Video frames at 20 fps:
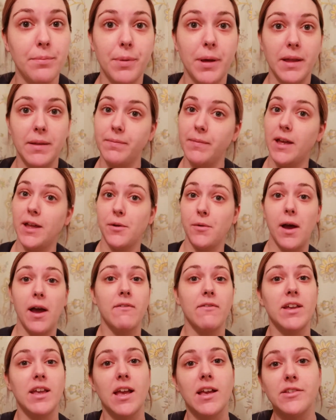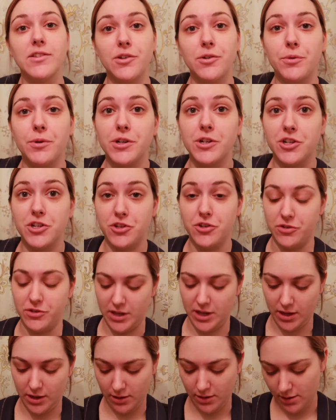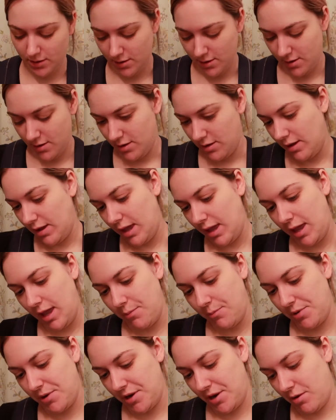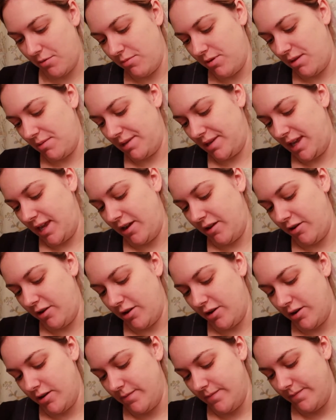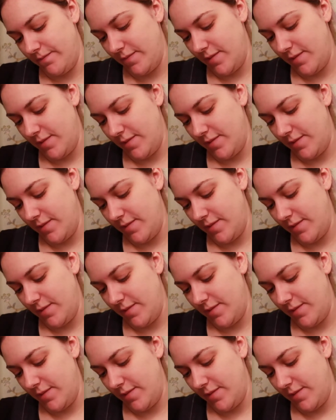but I don't have it yet, so we're just using a hand-me-down baby carrier.